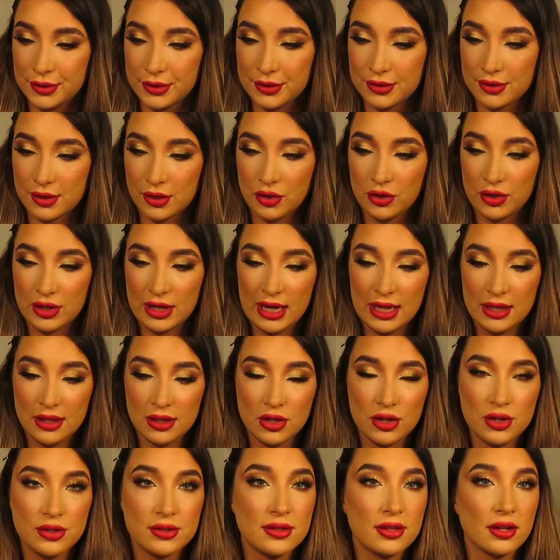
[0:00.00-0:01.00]
So you can either
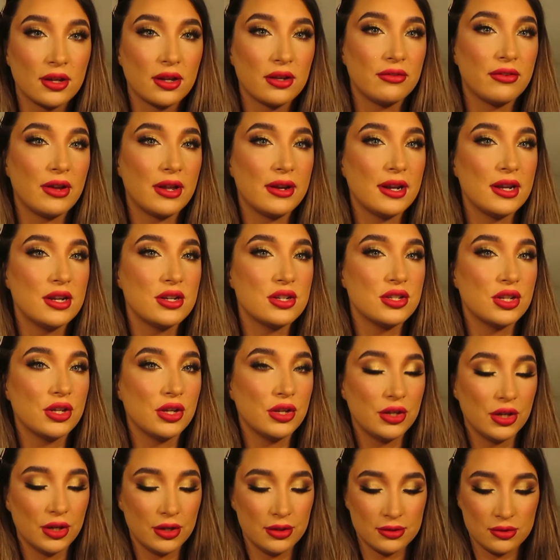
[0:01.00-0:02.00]
use the foundation
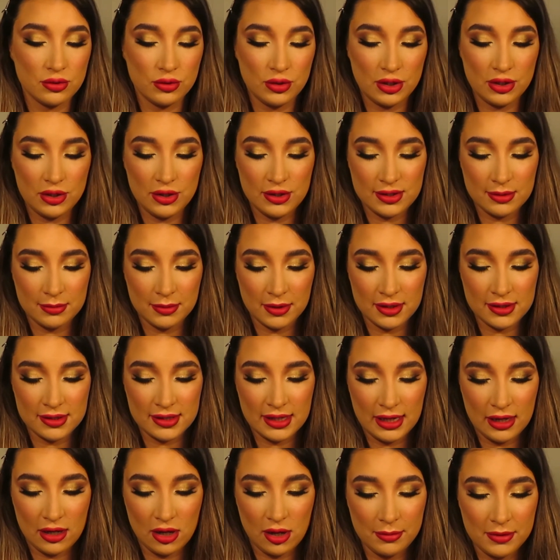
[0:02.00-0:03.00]
that you use or you can use some
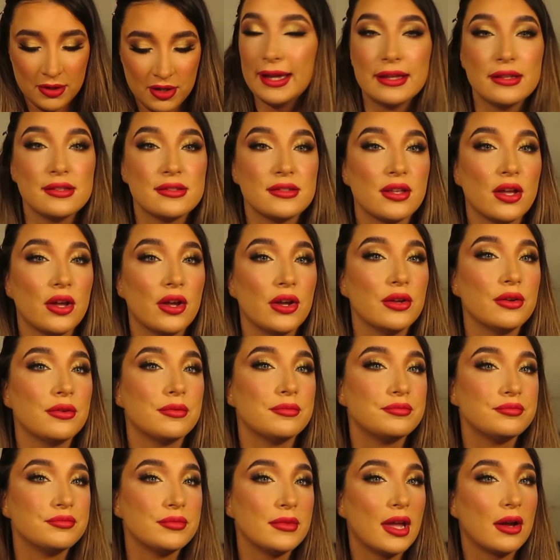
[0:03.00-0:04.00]
concealer. Okay, so
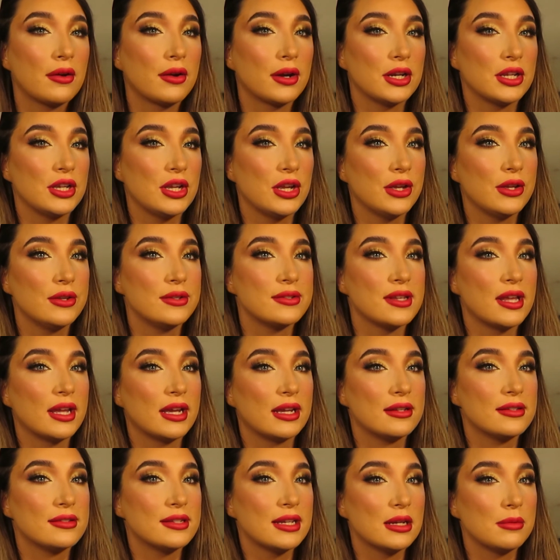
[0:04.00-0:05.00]
now I'm going to use a
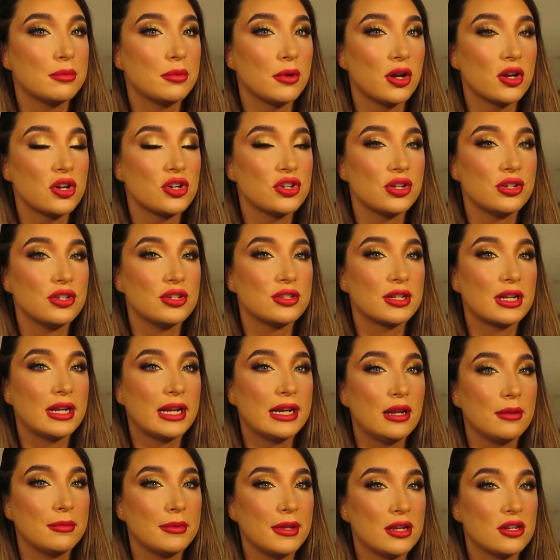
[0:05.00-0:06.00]
concealer brush and just
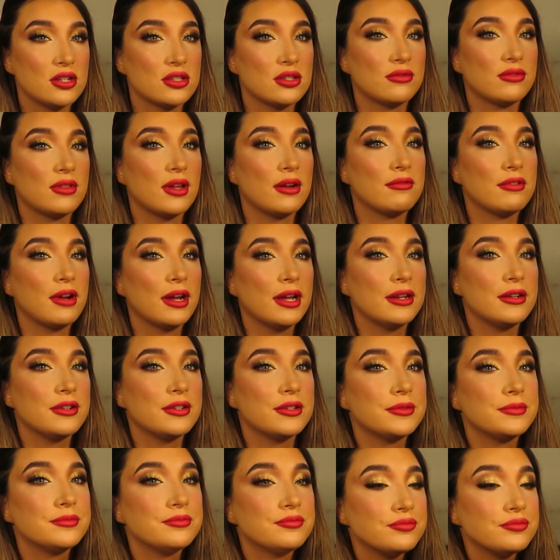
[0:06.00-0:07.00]
clean up the edges of that red.